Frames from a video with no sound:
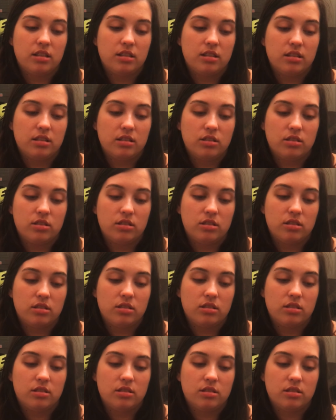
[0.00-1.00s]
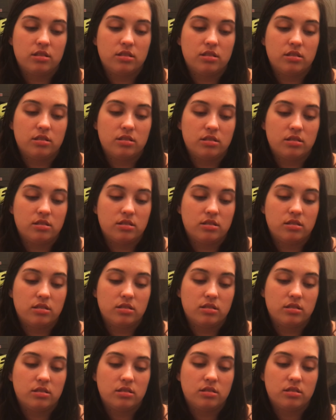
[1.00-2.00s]

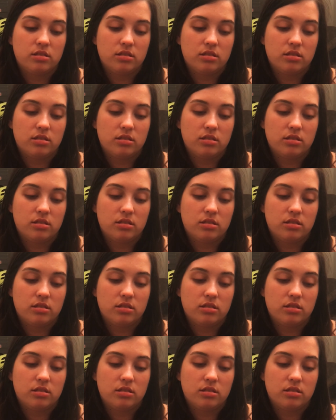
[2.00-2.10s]
(silence)